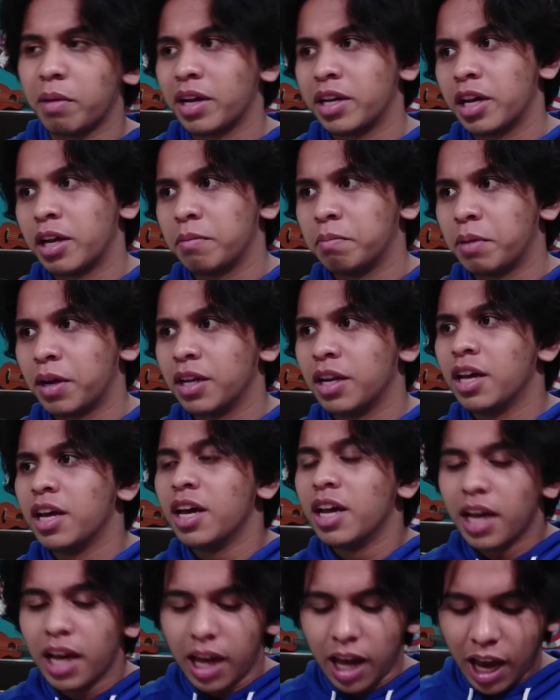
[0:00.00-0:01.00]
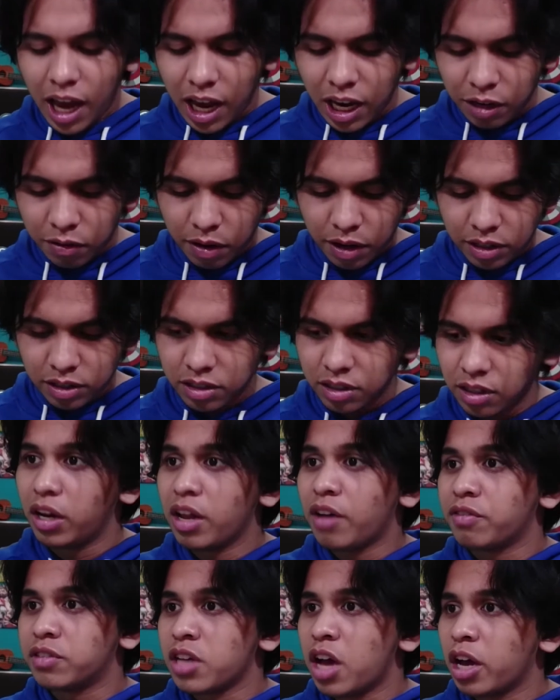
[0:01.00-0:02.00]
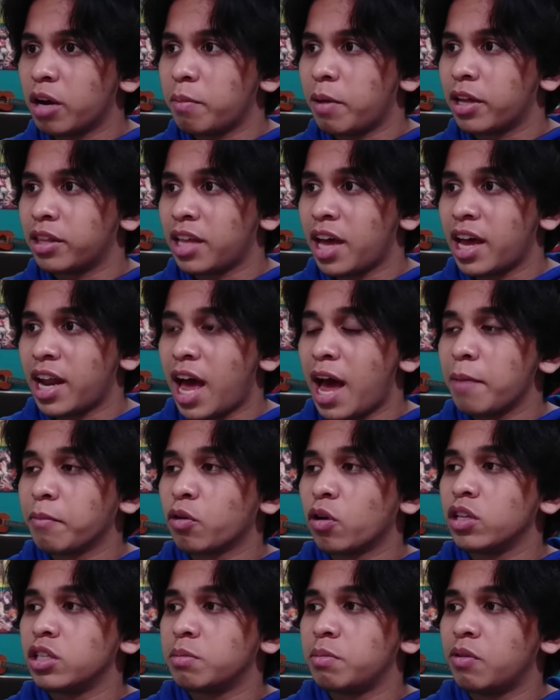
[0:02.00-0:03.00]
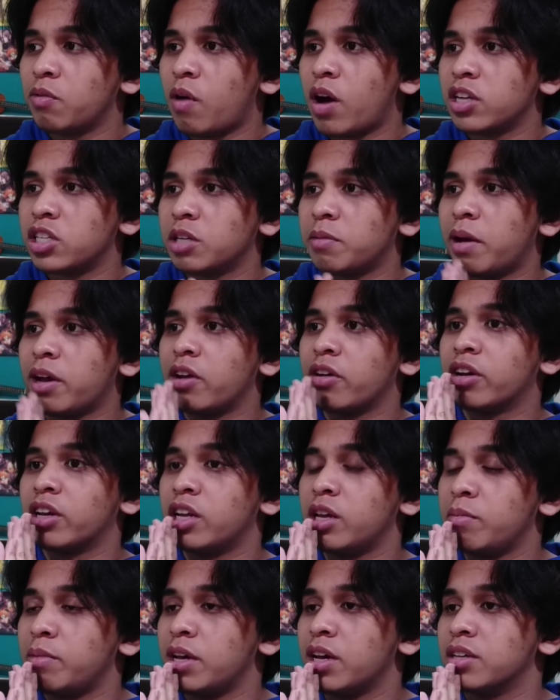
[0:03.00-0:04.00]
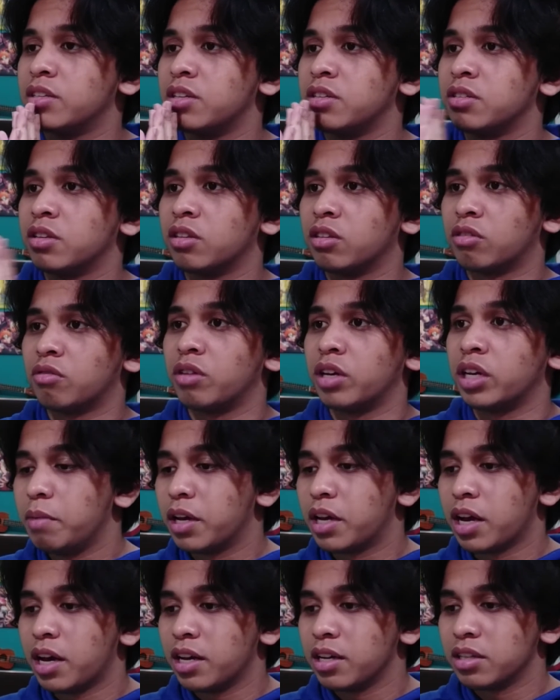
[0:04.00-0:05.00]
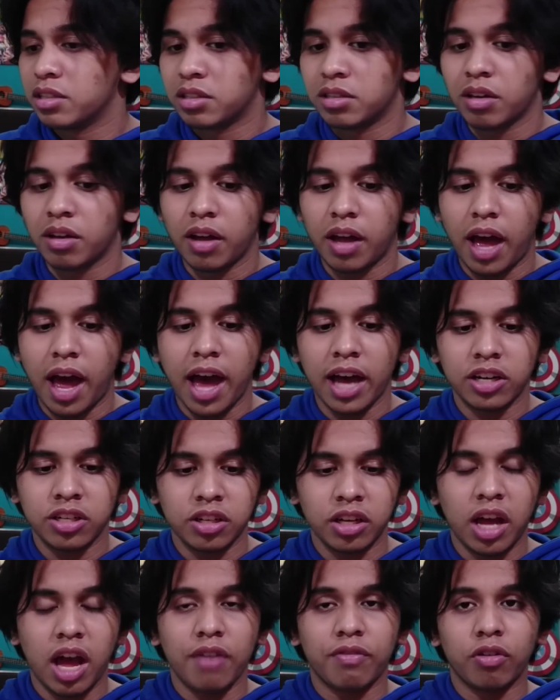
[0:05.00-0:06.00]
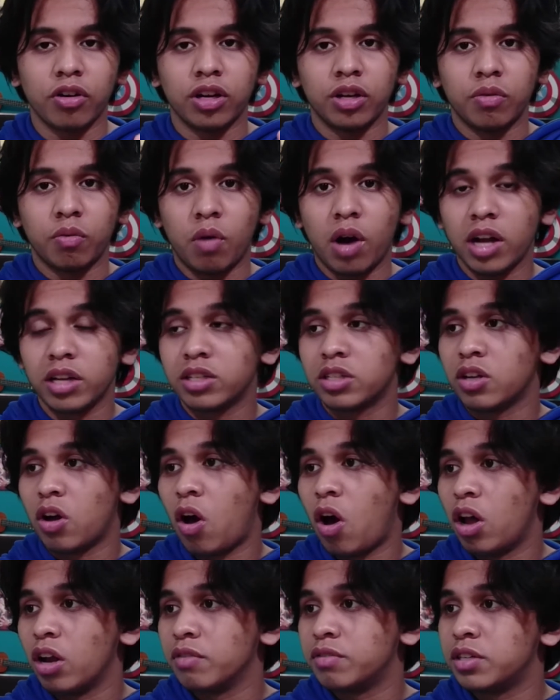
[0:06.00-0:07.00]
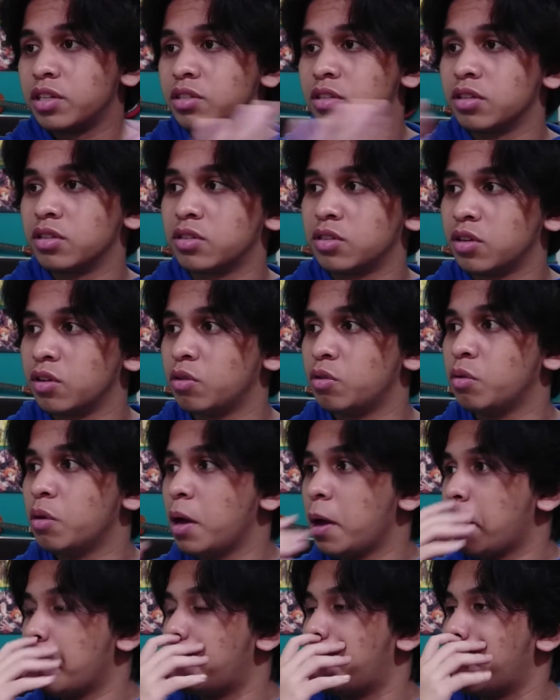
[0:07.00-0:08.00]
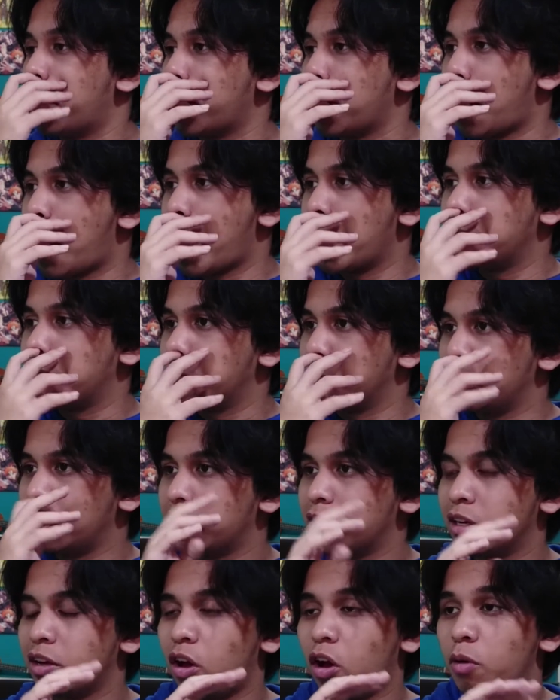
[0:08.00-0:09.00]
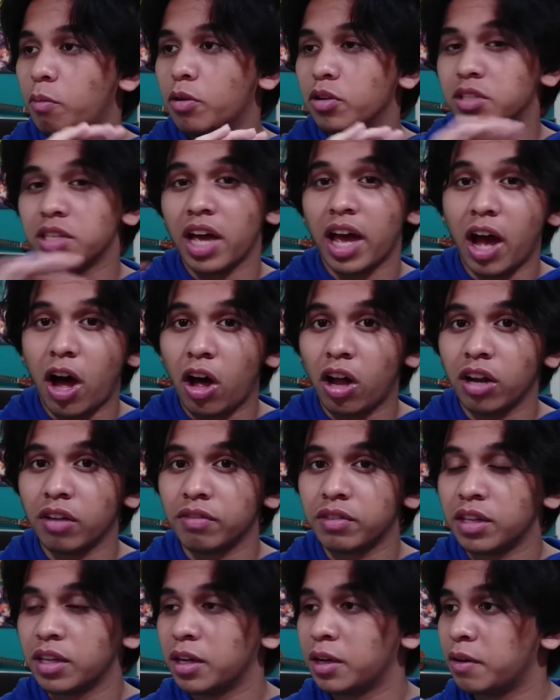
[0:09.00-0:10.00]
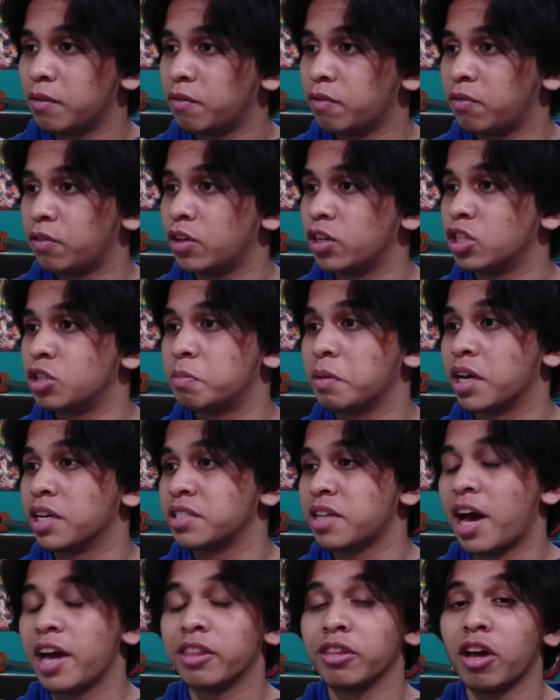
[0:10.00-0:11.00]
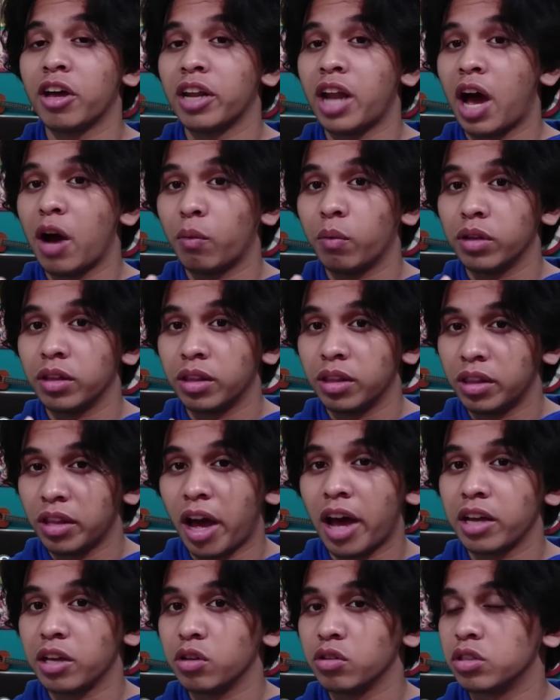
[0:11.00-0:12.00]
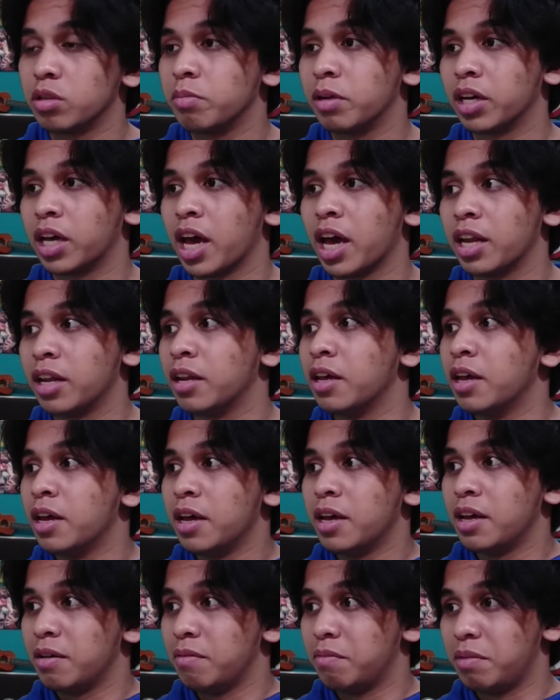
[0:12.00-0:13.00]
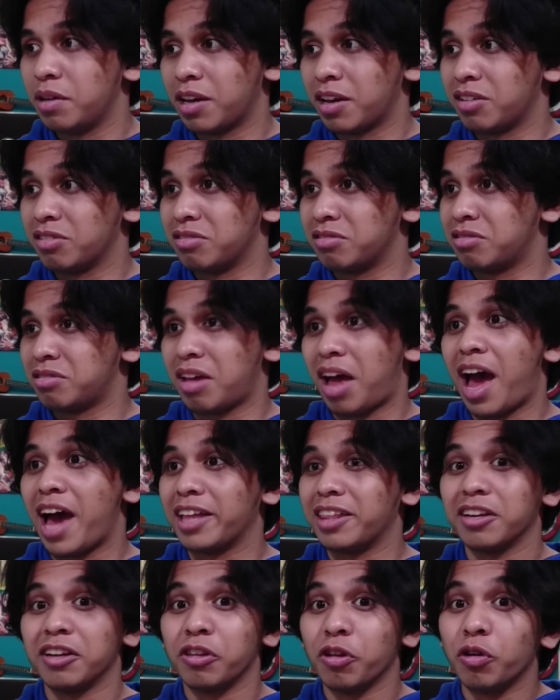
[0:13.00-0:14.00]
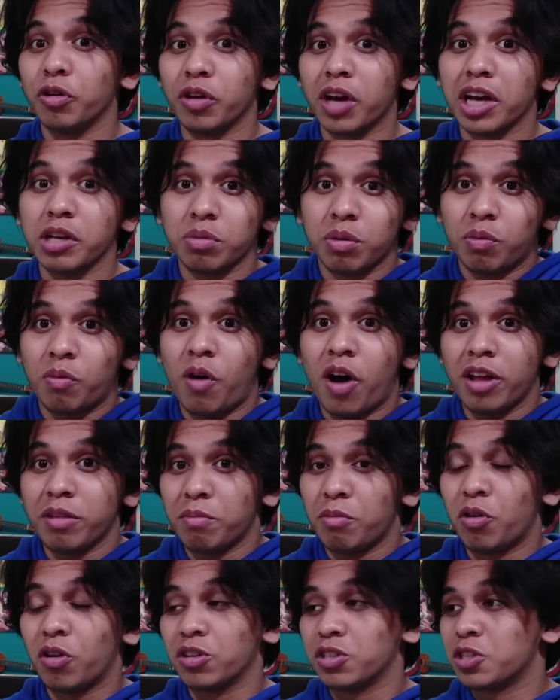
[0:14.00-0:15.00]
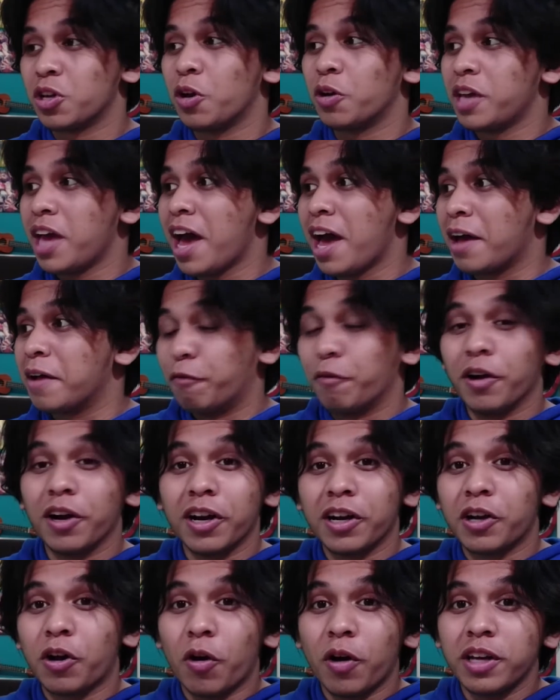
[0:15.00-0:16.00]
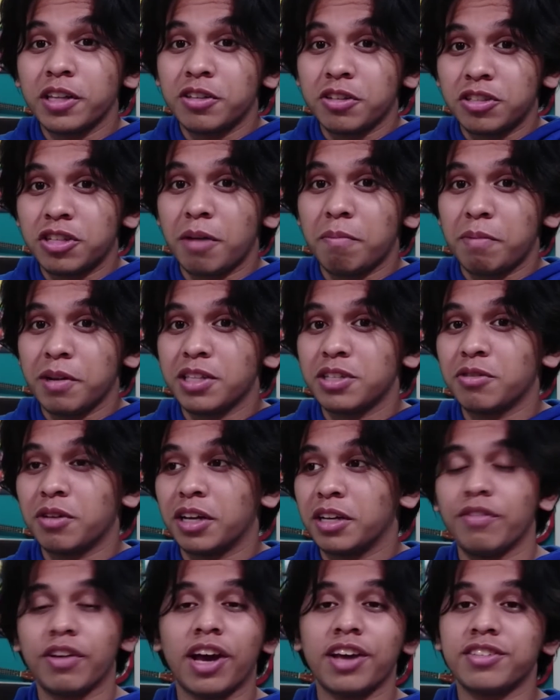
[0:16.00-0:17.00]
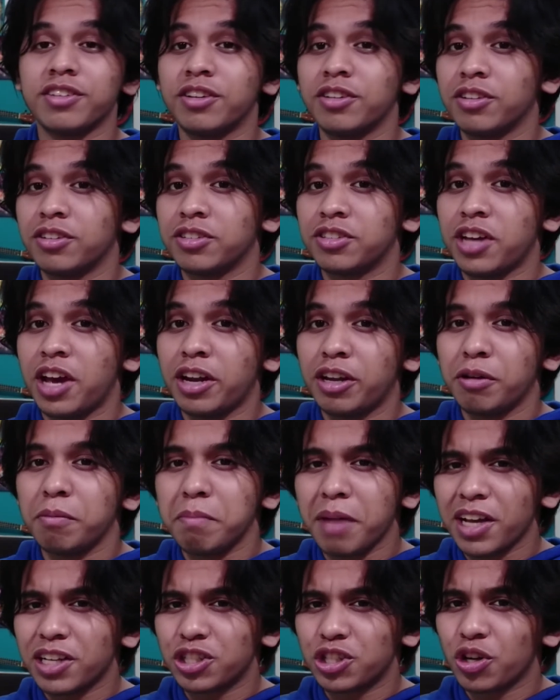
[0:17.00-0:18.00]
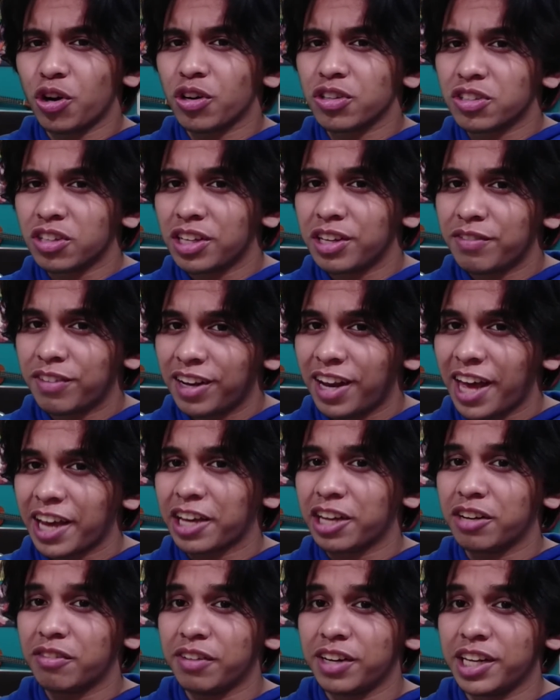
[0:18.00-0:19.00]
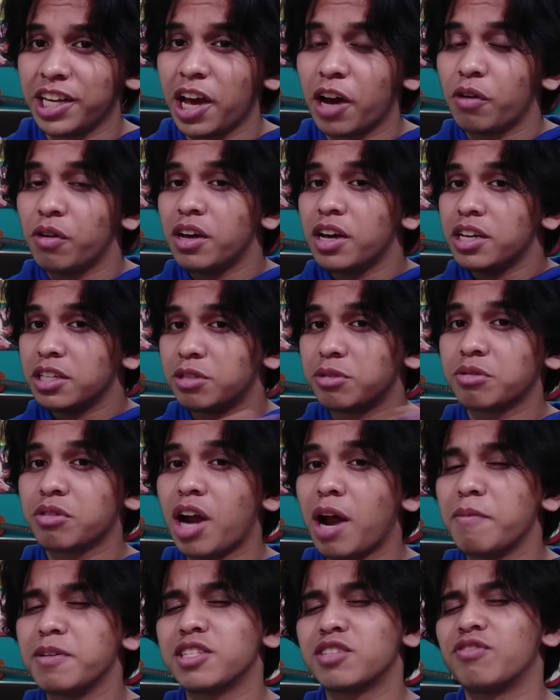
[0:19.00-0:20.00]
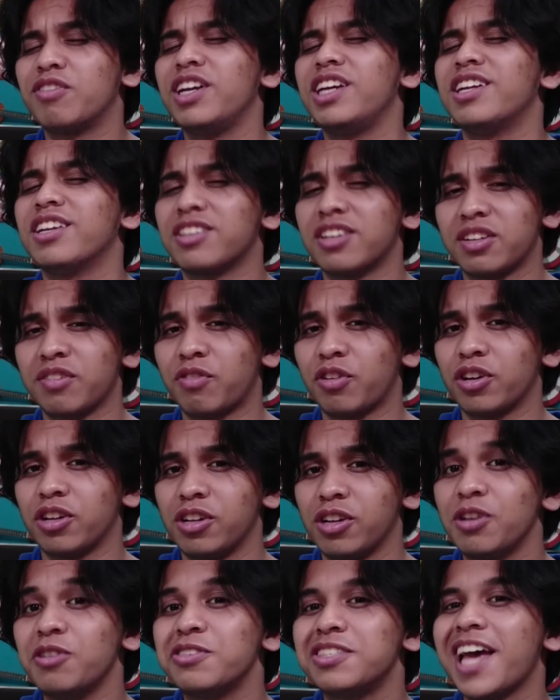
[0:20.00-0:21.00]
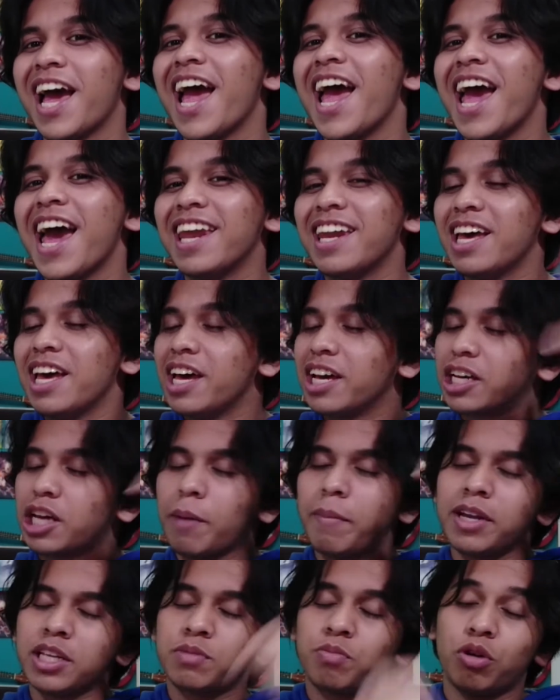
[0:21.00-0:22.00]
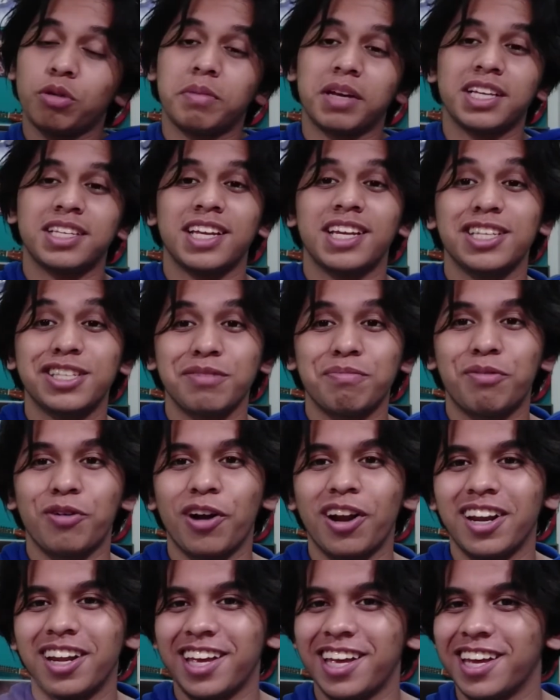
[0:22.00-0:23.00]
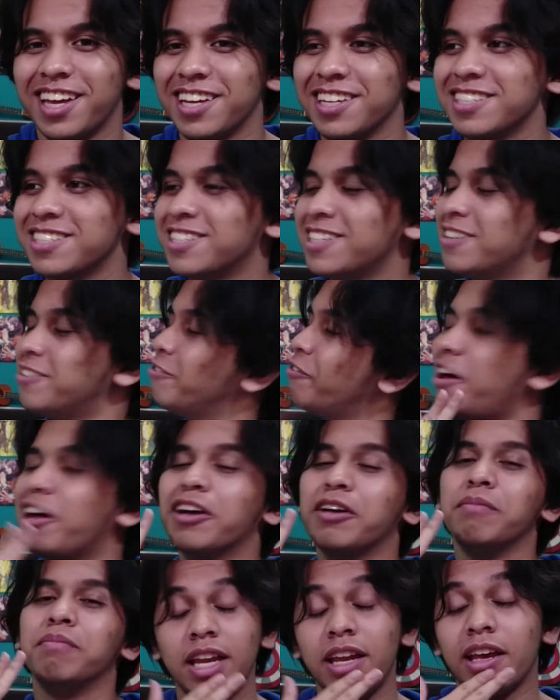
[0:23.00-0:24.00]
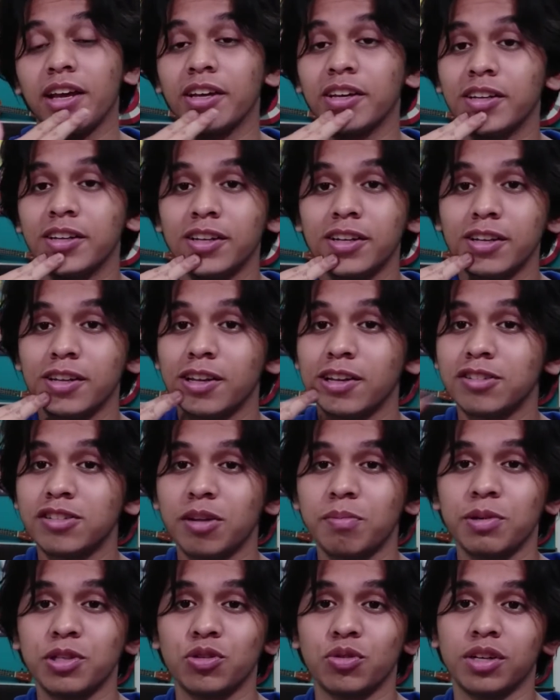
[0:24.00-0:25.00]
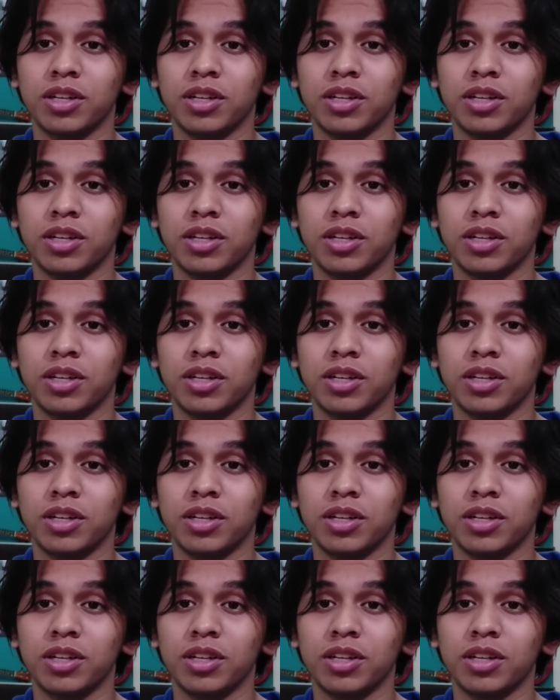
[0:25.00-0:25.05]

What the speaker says: by then. But anyways, enough talking about that. I'm going to be watching My Hero Academia Season 3 because actually I've already watched all of Season 2. But I deleted almost all of the footage because I thought I would not use them again because I didn't know you guys would want more. So yeah, we're going to jump into it. If you guys are new to the channel, make sure to leave a like in the video. Subscribe is free, that's nothing for you to lose. And come on to support because any support is welcome. And yeah, let's jump into